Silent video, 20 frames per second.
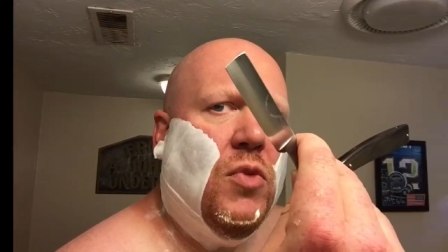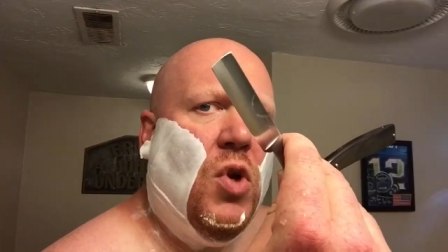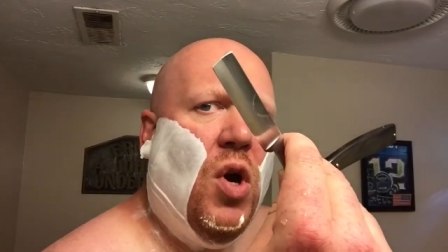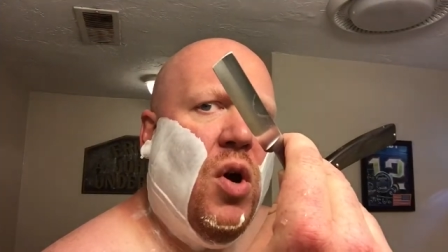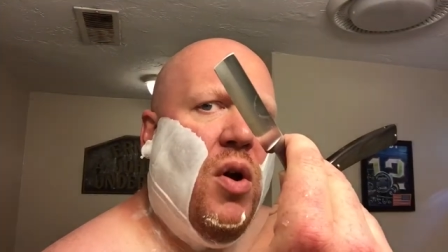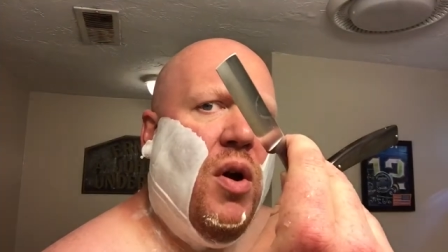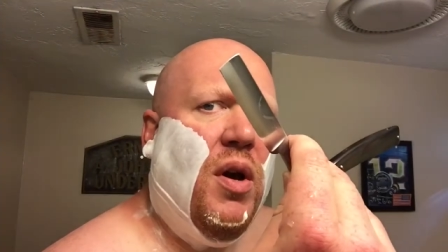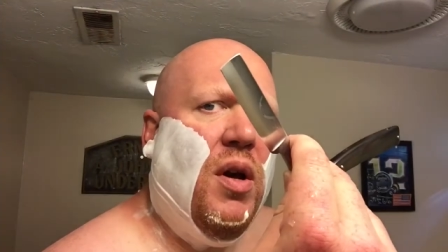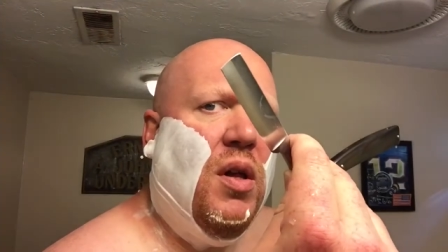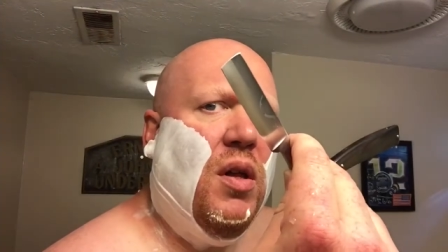
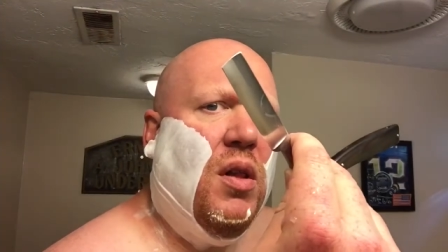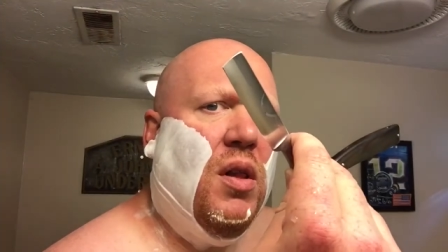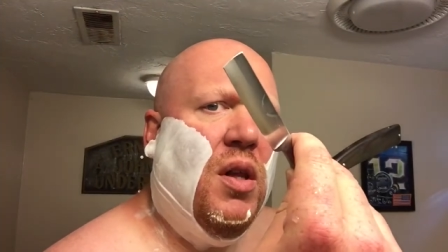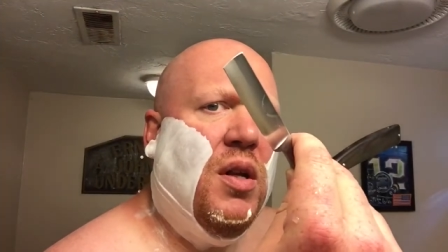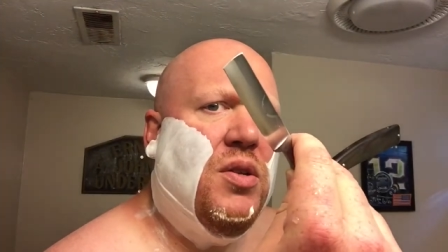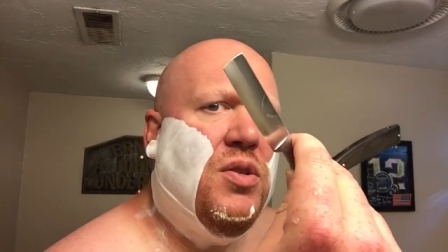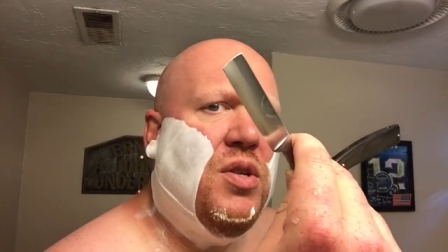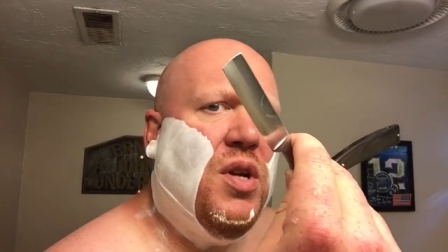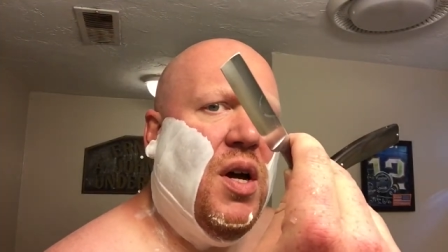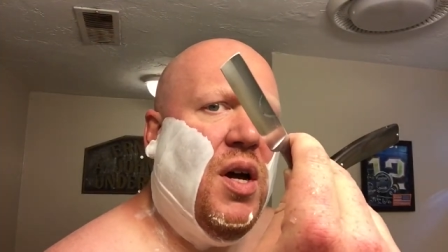Alright,
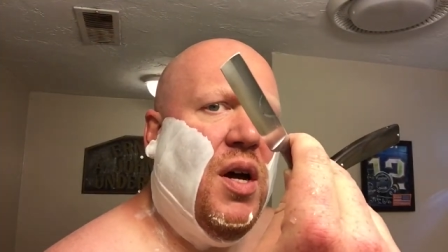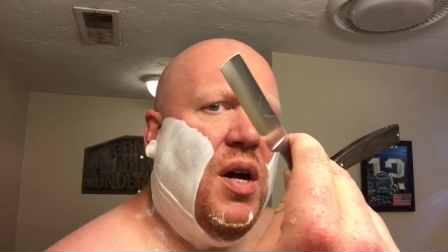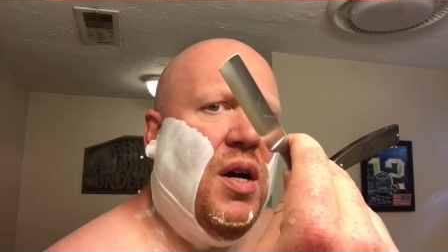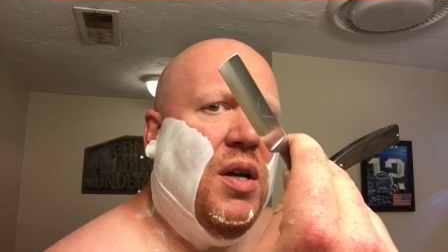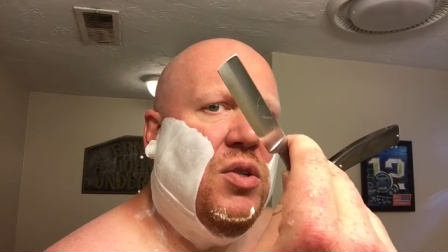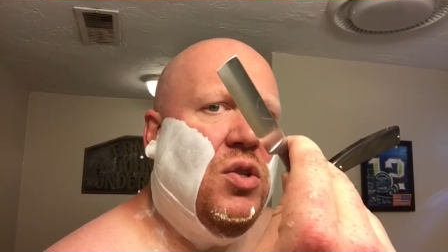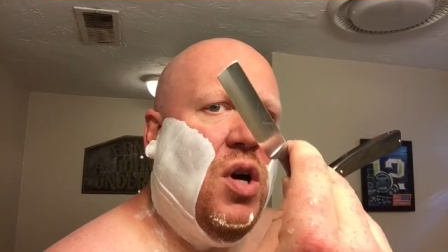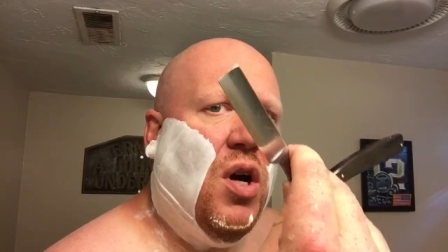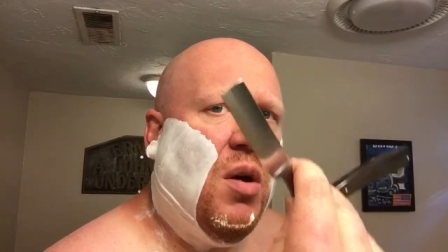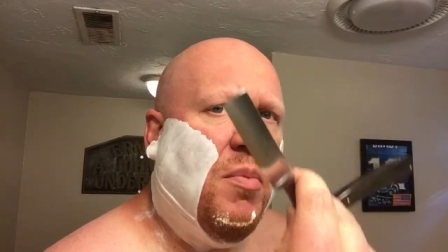let's
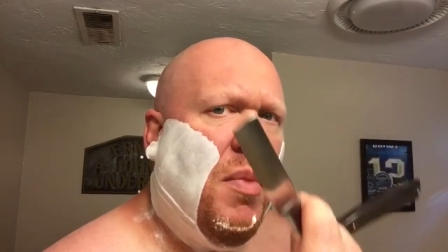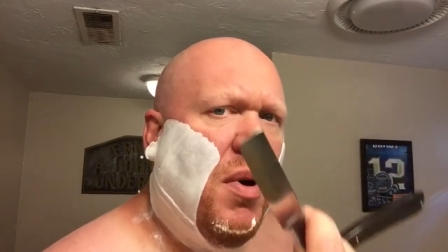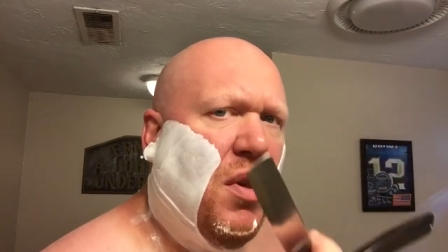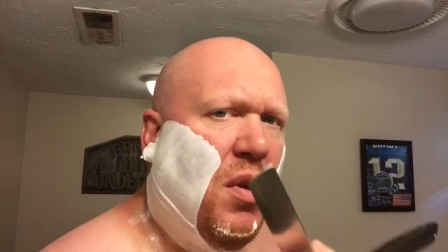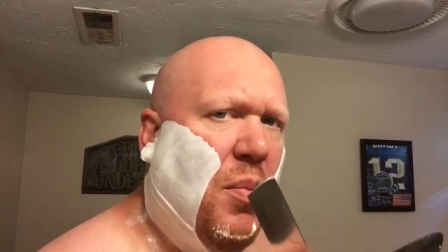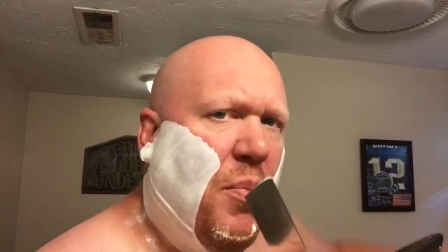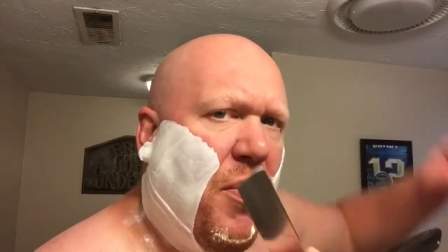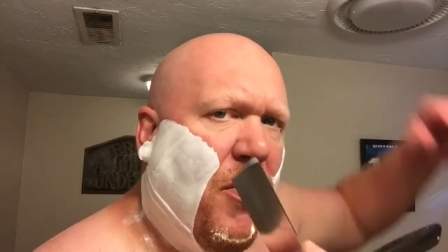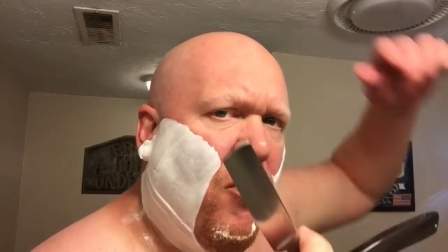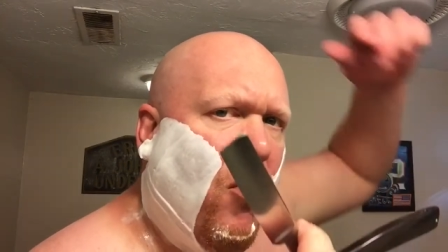talk about
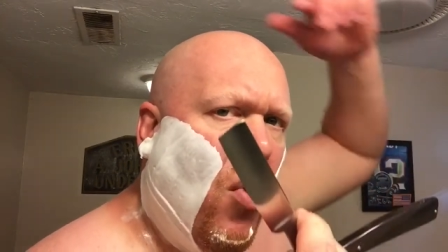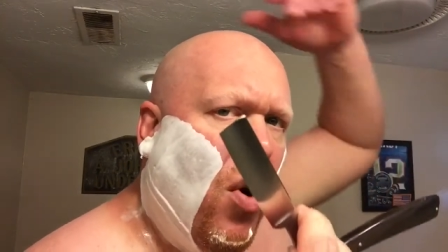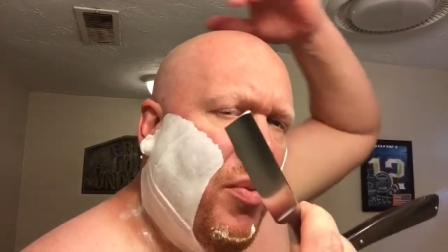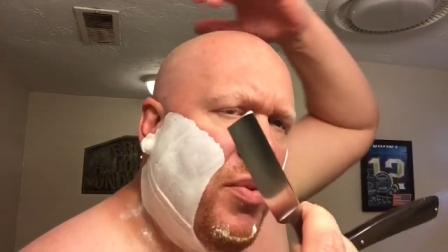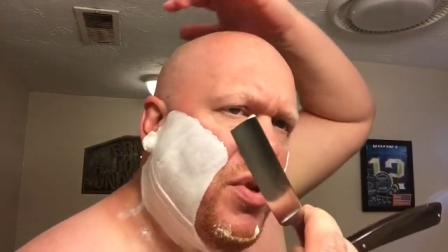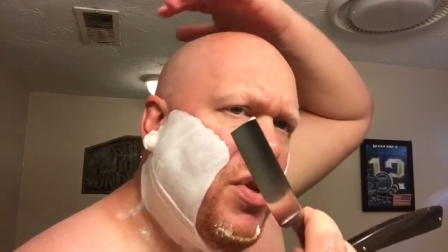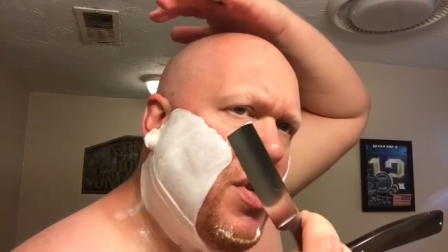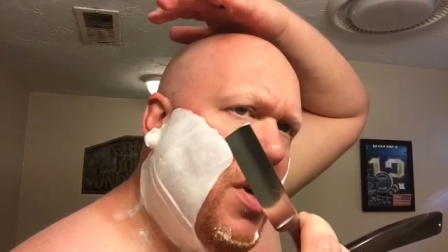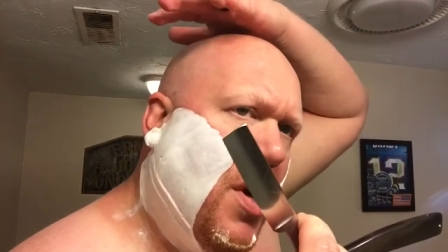the performance